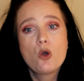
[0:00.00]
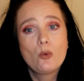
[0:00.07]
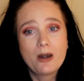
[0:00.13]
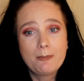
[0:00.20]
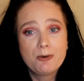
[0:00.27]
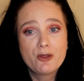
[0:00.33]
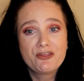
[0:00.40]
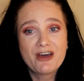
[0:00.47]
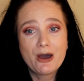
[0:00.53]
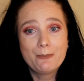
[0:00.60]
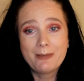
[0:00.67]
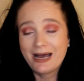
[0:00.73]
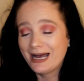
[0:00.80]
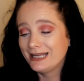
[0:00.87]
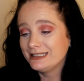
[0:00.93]
When I put that
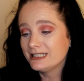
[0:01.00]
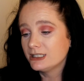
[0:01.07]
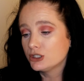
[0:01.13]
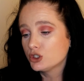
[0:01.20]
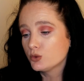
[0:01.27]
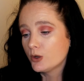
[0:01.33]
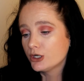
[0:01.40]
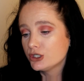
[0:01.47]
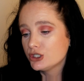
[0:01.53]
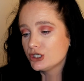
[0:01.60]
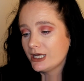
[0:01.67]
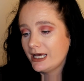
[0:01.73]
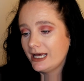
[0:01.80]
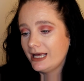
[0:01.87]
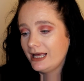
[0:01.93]
on my hand and I
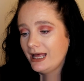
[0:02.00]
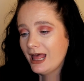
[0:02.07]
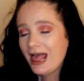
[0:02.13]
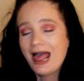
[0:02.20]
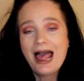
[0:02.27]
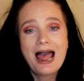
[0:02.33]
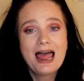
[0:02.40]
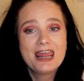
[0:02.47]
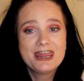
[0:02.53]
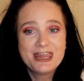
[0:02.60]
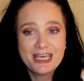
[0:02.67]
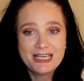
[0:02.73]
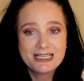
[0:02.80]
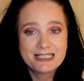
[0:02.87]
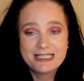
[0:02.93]
swatched it,
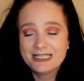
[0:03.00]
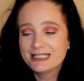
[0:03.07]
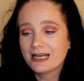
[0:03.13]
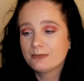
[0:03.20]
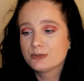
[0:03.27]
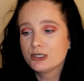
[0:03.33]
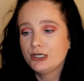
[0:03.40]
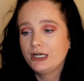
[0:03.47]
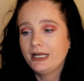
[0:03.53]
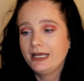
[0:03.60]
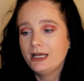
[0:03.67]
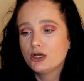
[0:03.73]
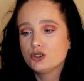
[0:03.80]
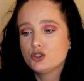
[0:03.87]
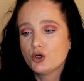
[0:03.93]
this is
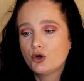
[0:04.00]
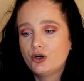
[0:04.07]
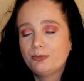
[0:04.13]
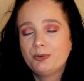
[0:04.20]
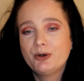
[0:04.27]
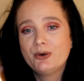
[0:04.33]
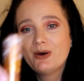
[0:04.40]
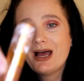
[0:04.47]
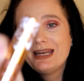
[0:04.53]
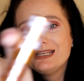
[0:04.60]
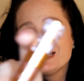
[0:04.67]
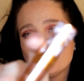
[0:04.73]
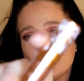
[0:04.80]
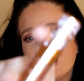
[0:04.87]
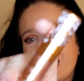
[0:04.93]
absolutely adorable, and
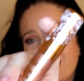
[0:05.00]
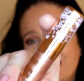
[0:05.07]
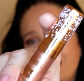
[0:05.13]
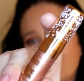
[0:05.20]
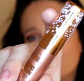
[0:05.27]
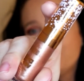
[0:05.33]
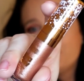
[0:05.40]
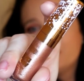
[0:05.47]
it's got like little